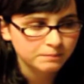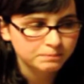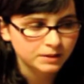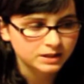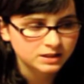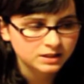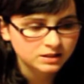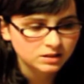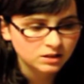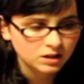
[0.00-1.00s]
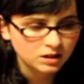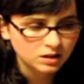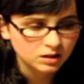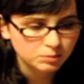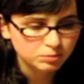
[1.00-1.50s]
But
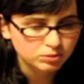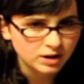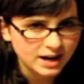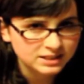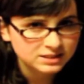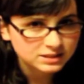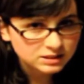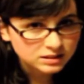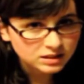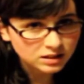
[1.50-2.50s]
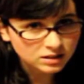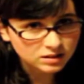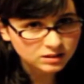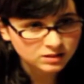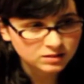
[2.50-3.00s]
practically,
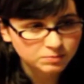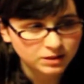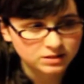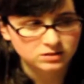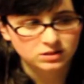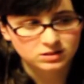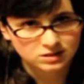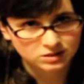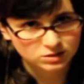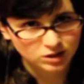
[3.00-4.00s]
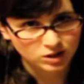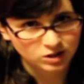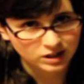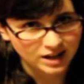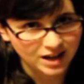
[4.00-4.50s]
based on skills I
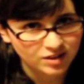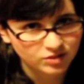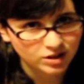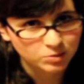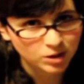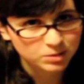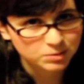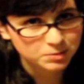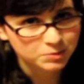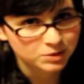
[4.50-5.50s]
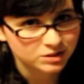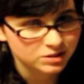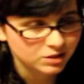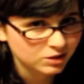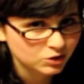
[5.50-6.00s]
already have, I'd probably be one of
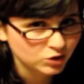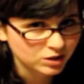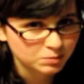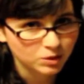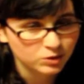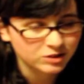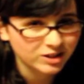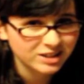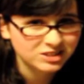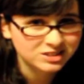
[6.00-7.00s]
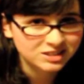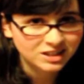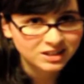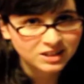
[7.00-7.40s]
the trick pony riders.